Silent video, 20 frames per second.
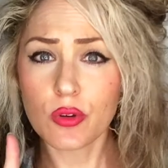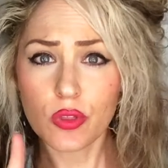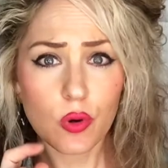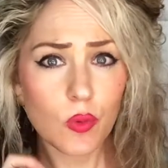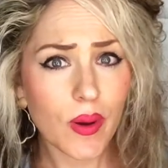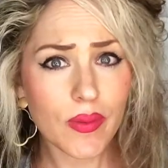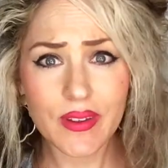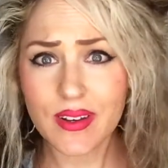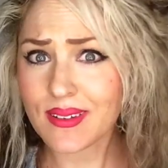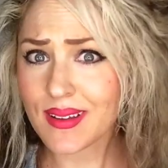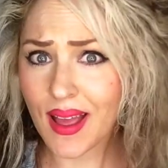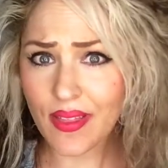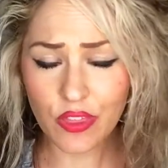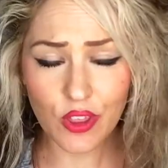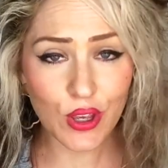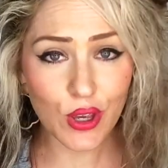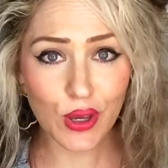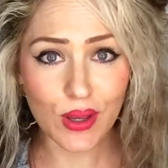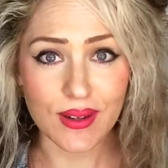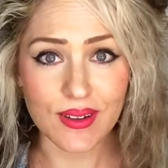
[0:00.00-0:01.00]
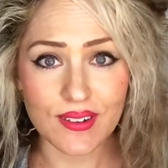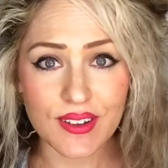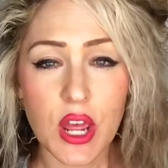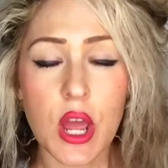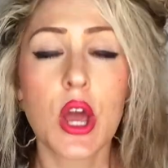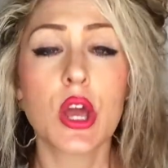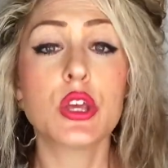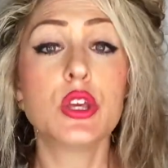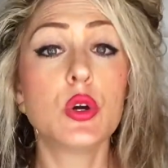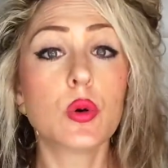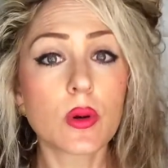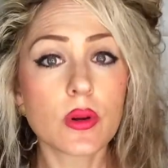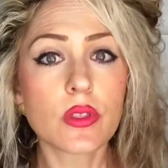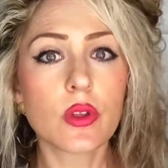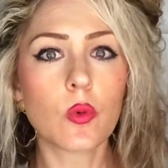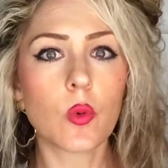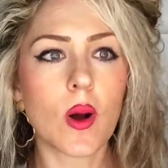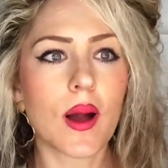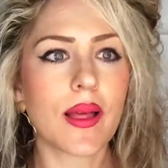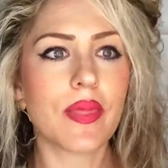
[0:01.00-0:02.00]
the one that's got the goods. You're
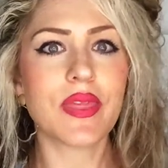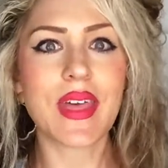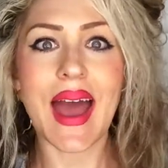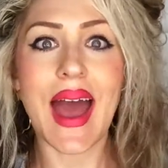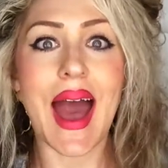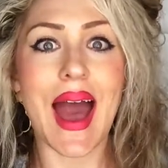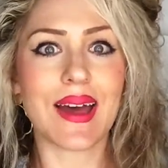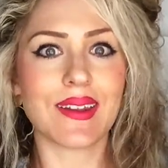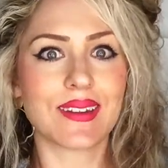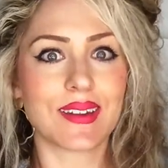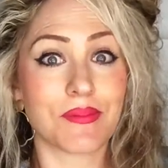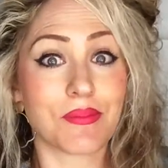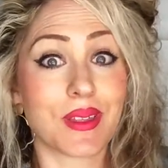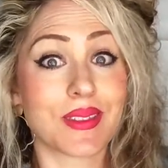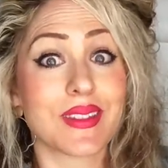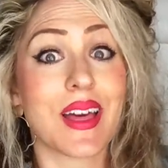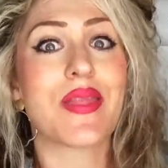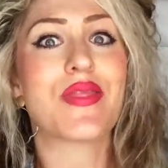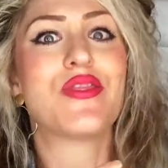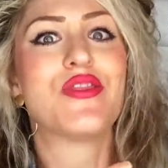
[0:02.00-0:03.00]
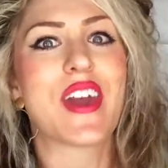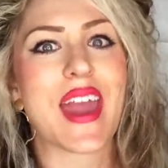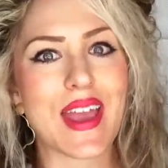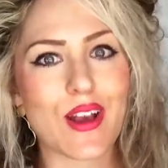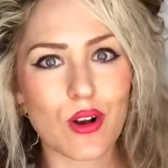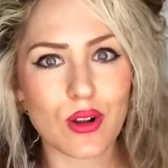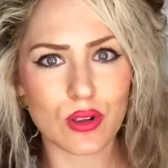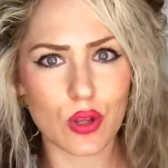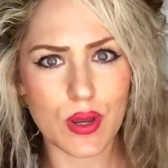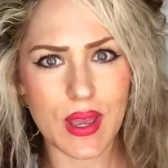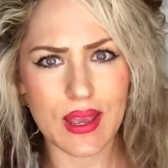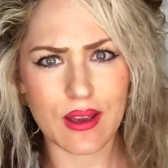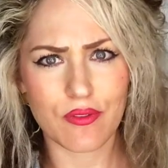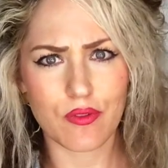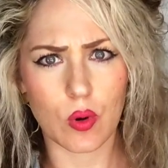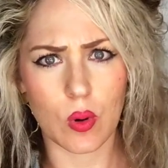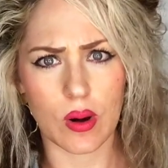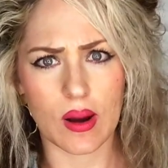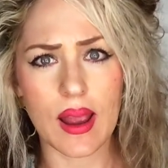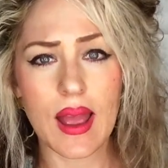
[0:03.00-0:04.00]
the one that has something that they are looking
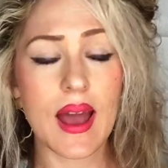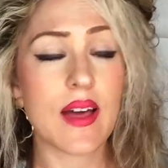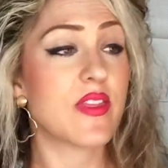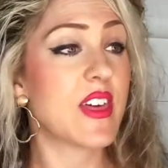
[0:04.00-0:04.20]
for.